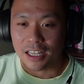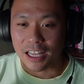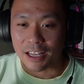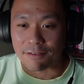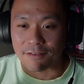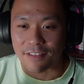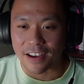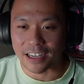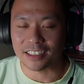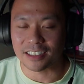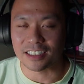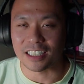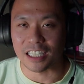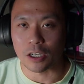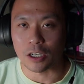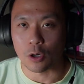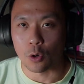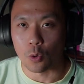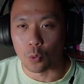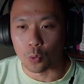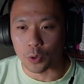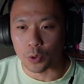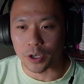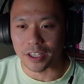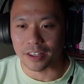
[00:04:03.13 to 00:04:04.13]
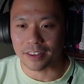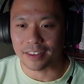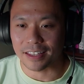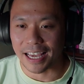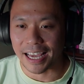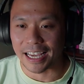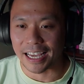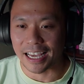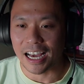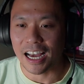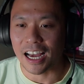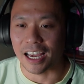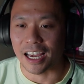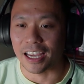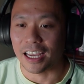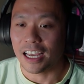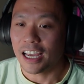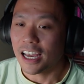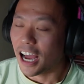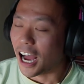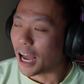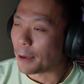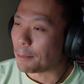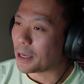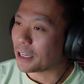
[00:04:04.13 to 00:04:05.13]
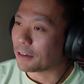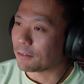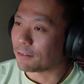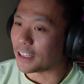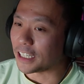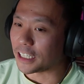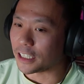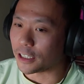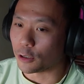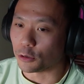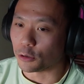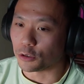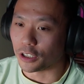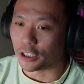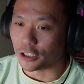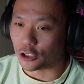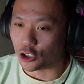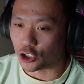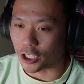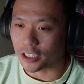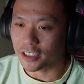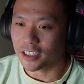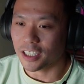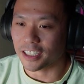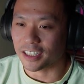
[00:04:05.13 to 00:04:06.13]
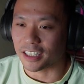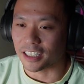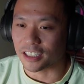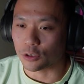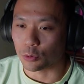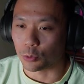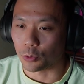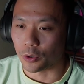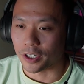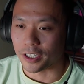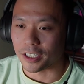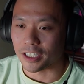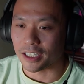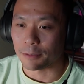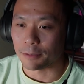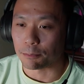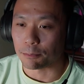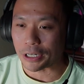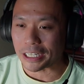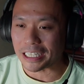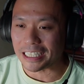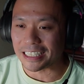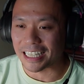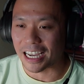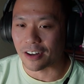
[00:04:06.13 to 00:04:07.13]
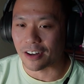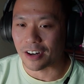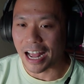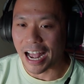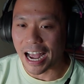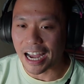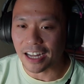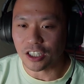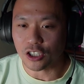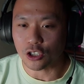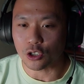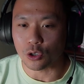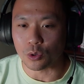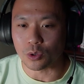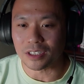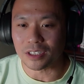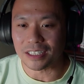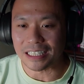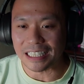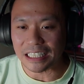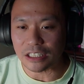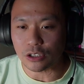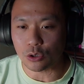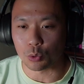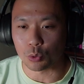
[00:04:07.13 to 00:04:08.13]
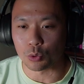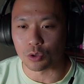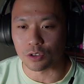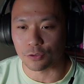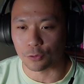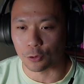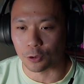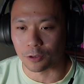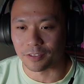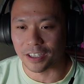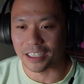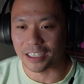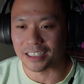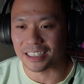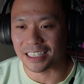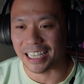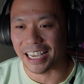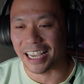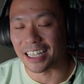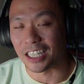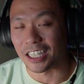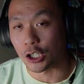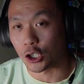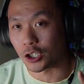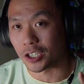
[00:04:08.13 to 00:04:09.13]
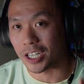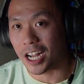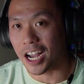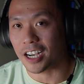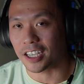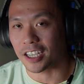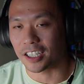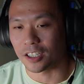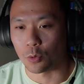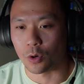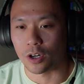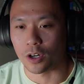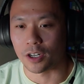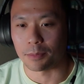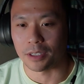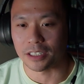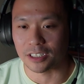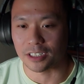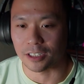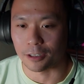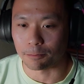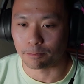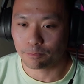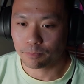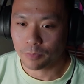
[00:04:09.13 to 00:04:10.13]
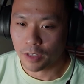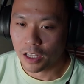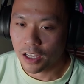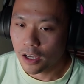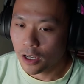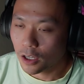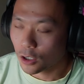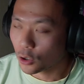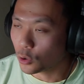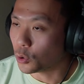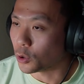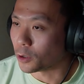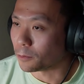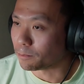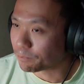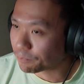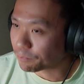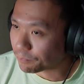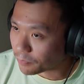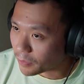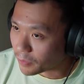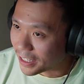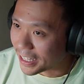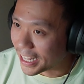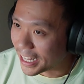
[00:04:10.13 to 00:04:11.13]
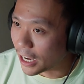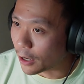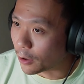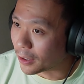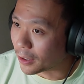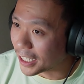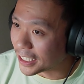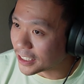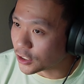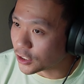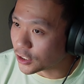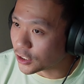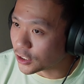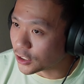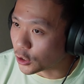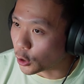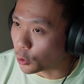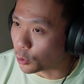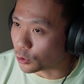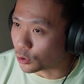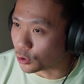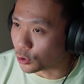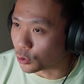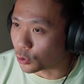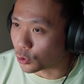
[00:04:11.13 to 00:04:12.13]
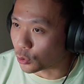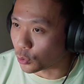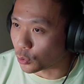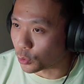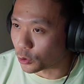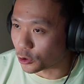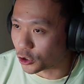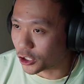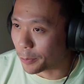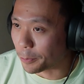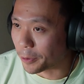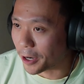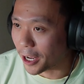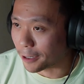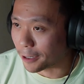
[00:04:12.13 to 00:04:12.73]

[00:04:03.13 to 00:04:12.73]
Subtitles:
investing with AI. I make videos just like this one breaking down how to use these tools for investing, and you're not going to want to miss them. Cool. Now let's go to Google Gemini.